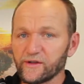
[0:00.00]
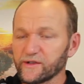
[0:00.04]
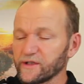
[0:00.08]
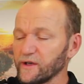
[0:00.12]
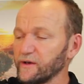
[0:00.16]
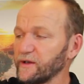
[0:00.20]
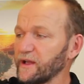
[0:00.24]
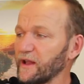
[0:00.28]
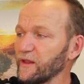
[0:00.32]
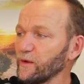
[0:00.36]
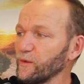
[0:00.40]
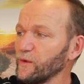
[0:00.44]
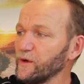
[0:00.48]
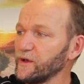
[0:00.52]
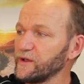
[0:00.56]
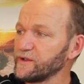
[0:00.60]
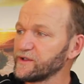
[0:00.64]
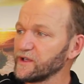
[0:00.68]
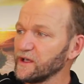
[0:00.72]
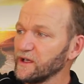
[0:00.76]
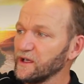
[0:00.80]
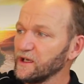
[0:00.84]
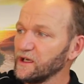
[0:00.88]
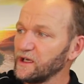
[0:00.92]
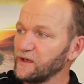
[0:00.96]
So in other
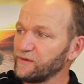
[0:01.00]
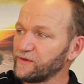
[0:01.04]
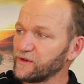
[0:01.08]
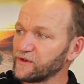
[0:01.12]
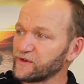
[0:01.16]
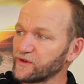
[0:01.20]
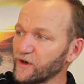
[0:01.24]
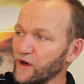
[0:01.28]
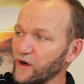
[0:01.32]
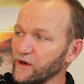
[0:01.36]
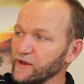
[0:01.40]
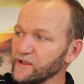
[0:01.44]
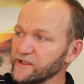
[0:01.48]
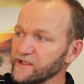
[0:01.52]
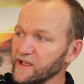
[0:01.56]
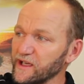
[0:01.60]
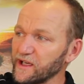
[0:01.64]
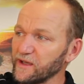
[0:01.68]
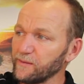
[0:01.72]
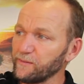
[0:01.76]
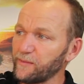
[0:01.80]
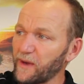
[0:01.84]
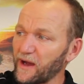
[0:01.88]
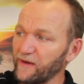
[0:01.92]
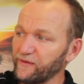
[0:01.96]
words, if the drone is
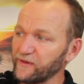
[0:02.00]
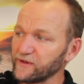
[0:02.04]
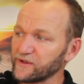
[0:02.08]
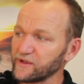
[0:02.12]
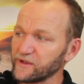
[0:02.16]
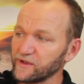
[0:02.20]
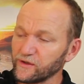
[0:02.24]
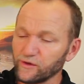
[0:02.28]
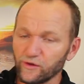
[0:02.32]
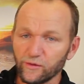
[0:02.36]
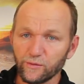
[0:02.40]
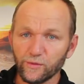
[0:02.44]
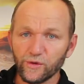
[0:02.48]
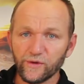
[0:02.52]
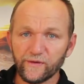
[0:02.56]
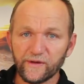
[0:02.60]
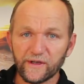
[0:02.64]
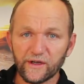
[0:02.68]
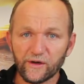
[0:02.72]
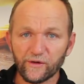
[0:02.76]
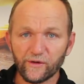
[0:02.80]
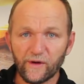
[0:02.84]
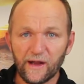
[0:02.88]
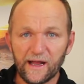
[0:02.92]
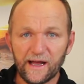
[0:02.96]
getting buffeted or
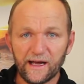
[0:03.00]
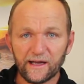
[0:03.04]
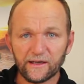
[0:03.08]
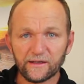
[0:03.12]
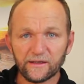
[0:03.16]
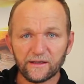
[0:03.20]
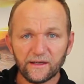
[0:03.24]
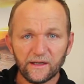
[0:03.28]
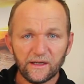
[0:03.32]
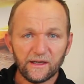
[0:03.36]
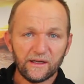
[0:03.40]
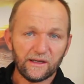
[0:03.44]
moving around,